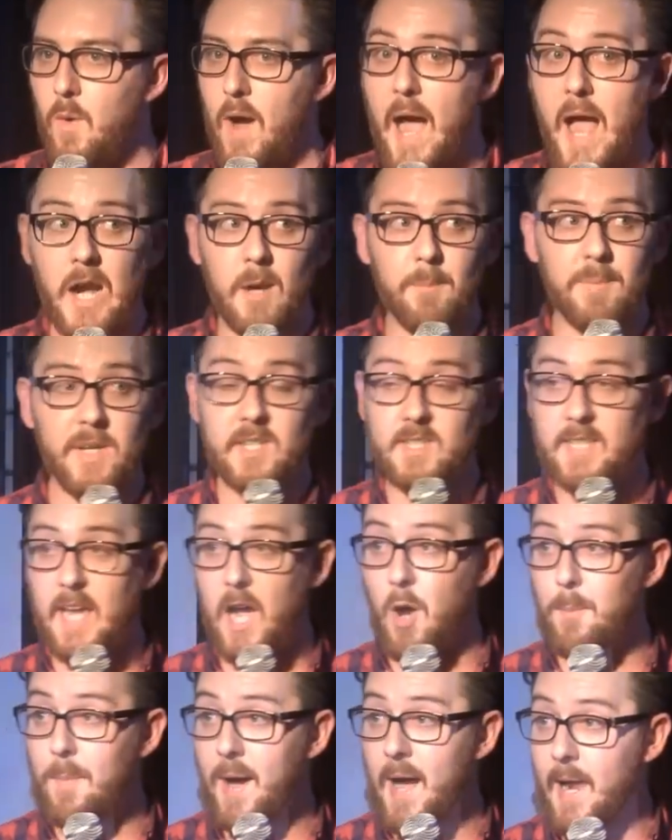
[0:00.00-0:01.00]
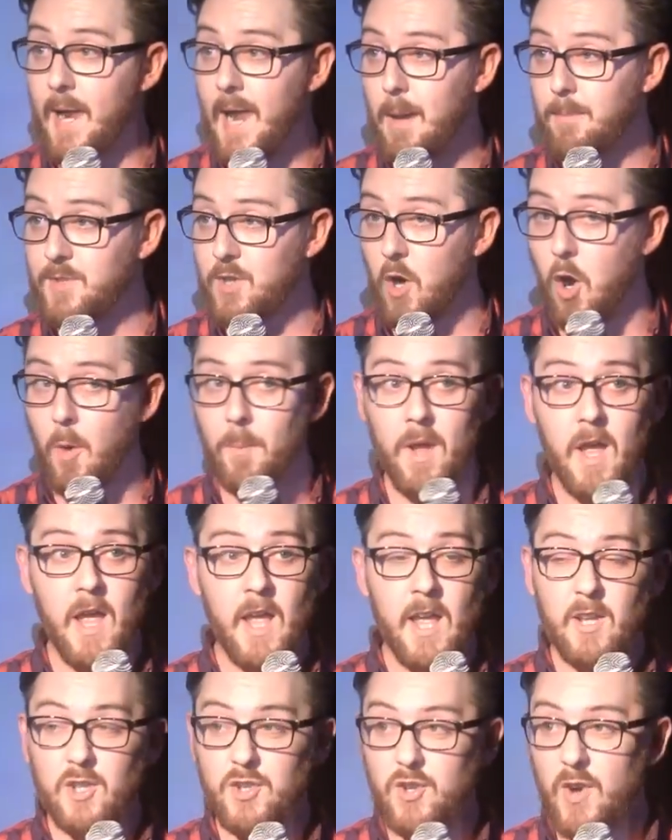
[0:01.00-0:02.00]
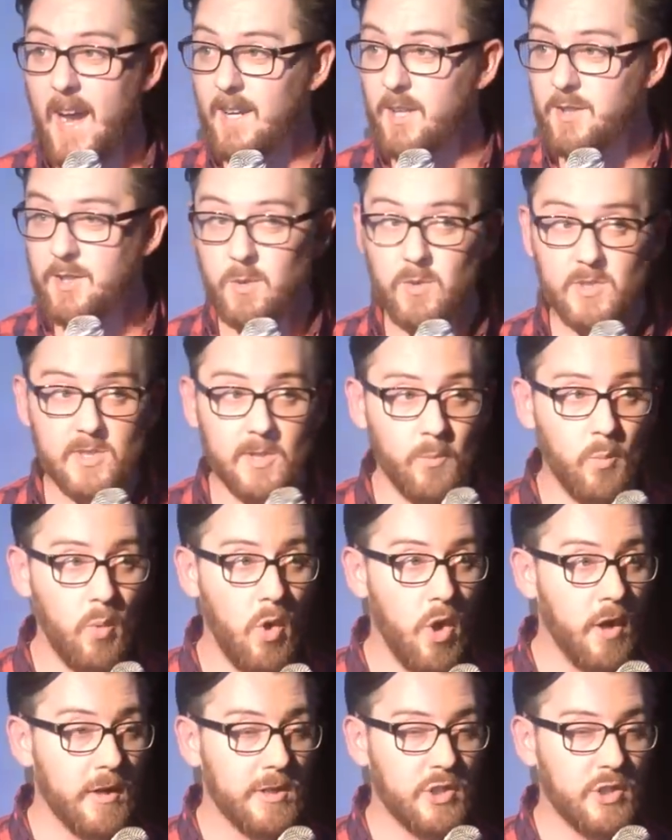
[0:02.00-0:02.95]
I can be sat on my laptop trying to do some work.